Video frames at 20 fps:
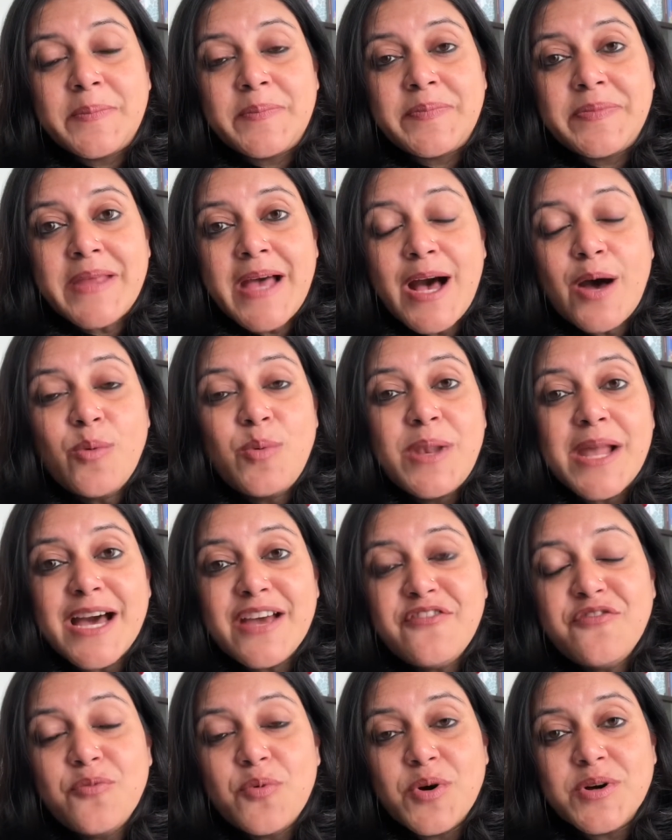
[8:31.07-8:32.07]
how
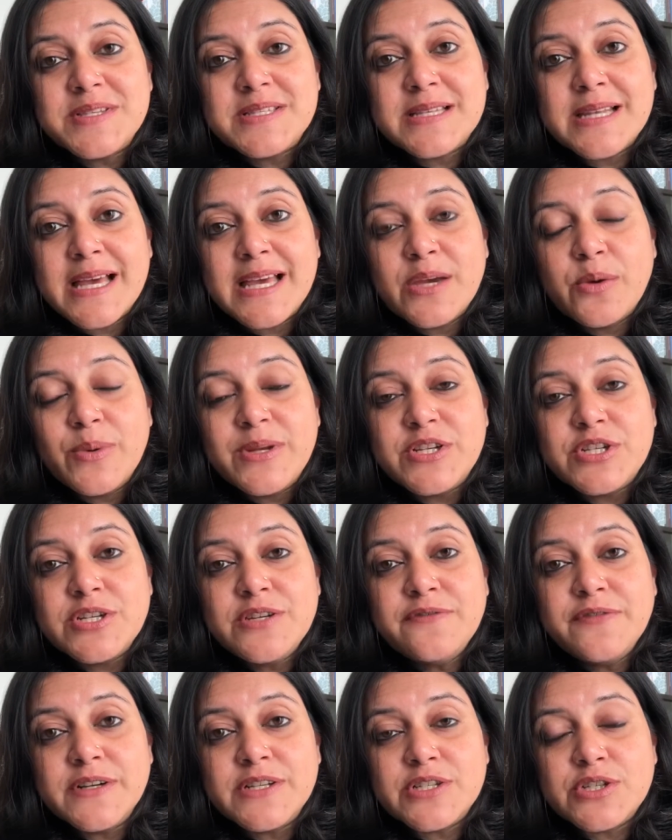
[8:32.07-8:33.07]
life was like when she
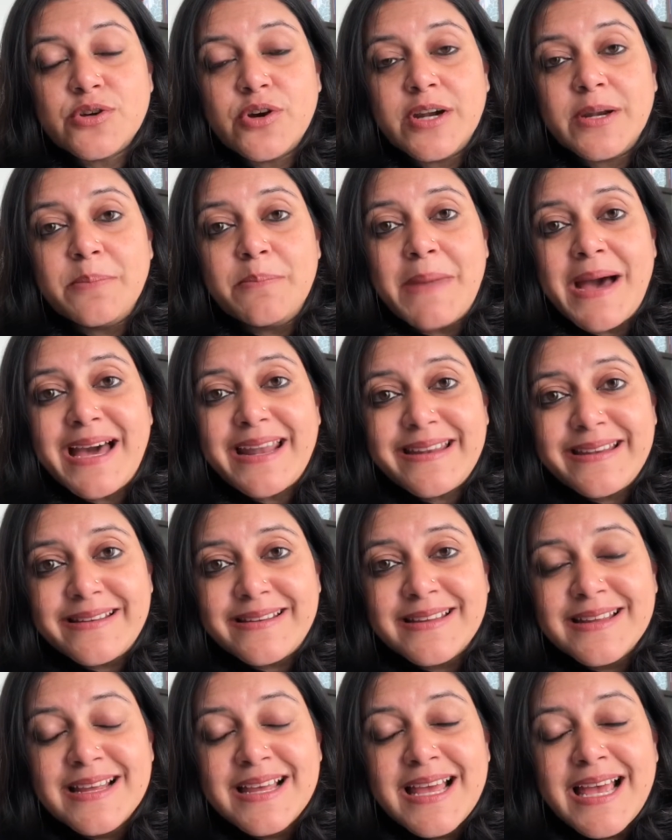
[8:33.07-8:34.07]
first got married,
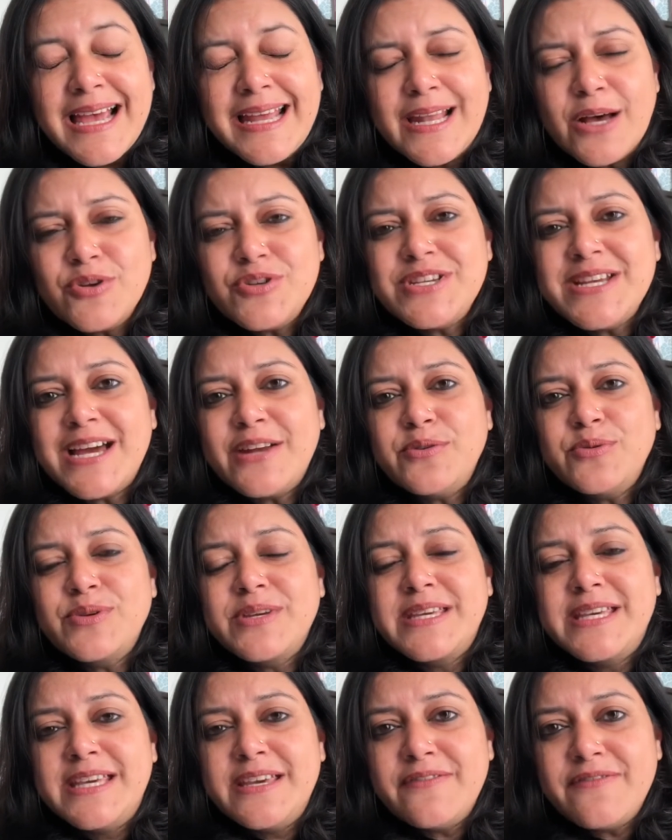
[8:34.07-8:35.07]
and how she had to
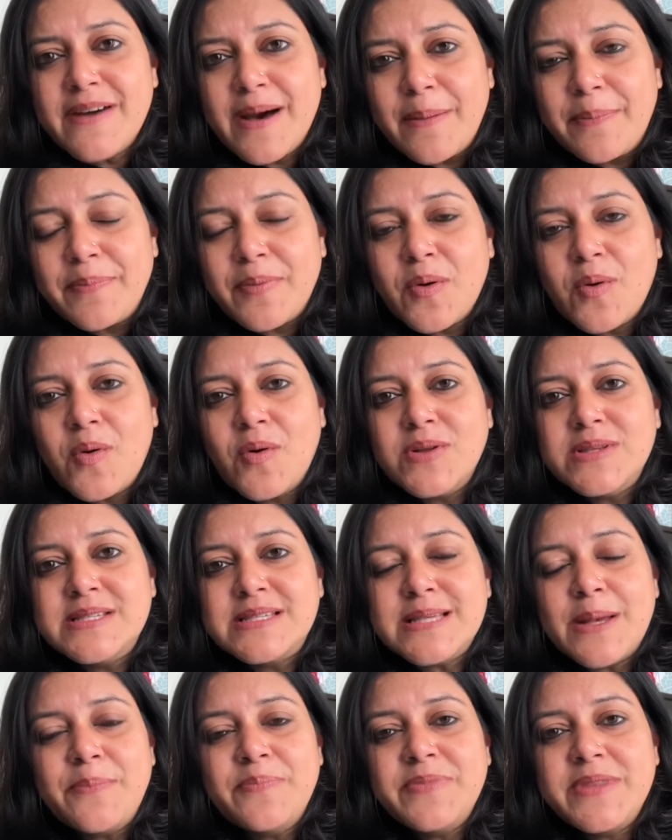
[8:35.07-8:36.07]
give up on
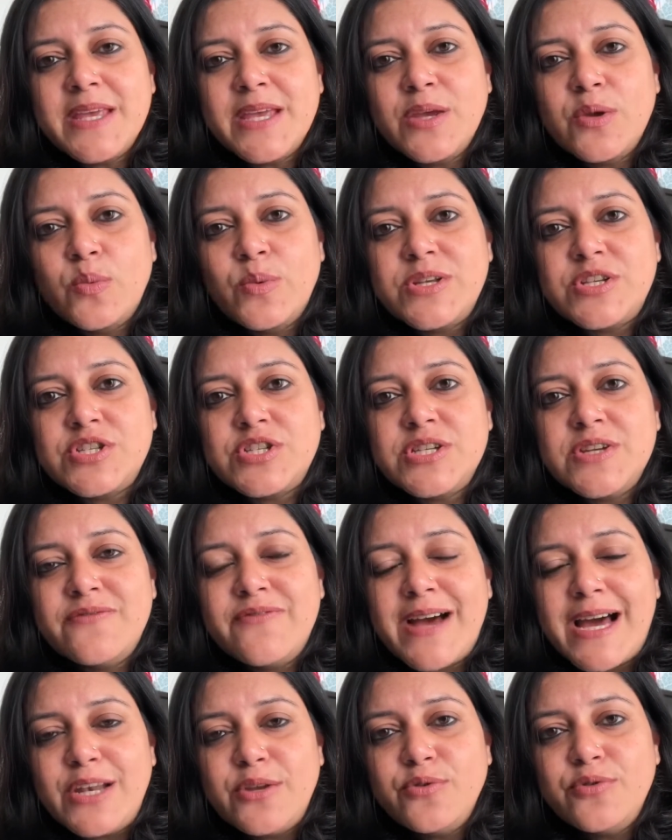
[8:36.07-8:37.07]
something which she
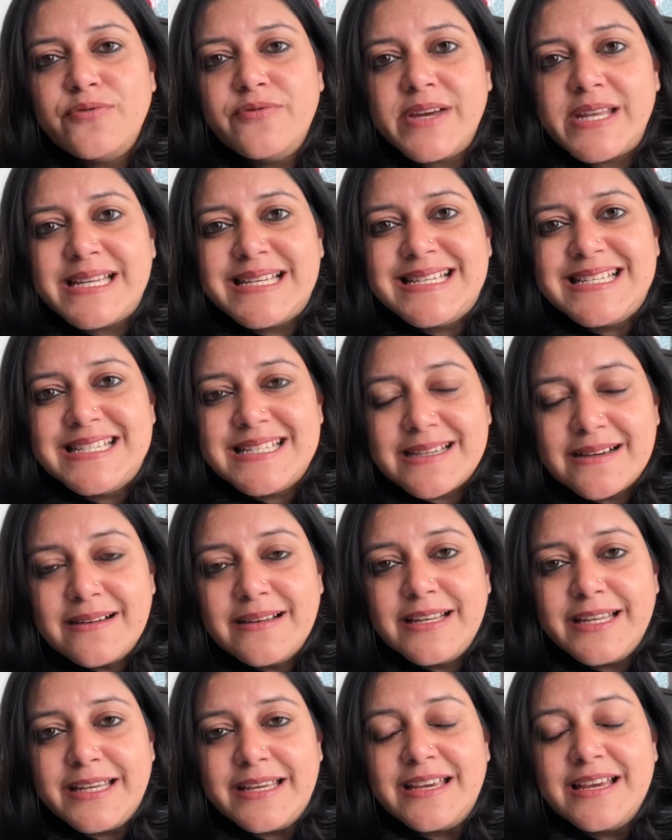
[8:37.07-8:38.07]
valued very
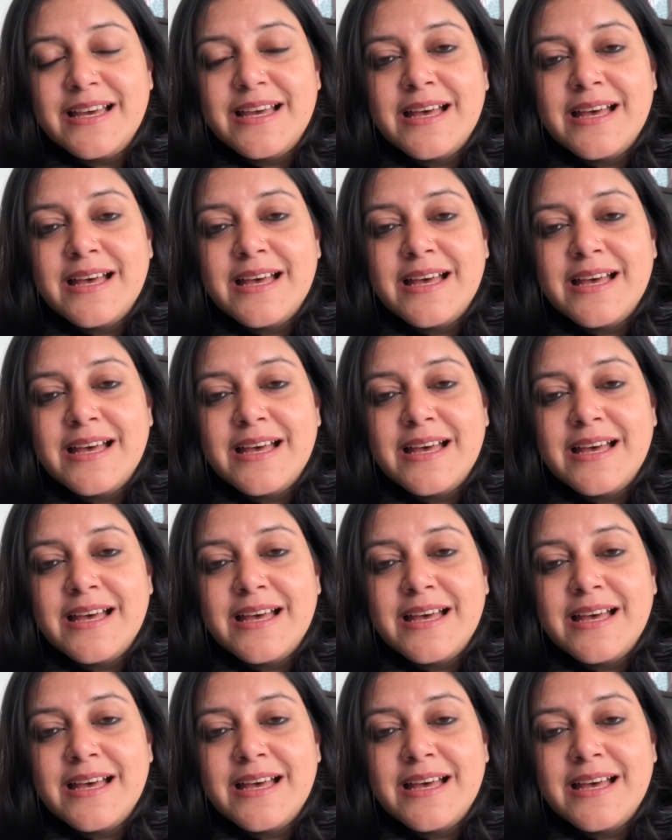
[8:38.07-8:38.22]
dearly.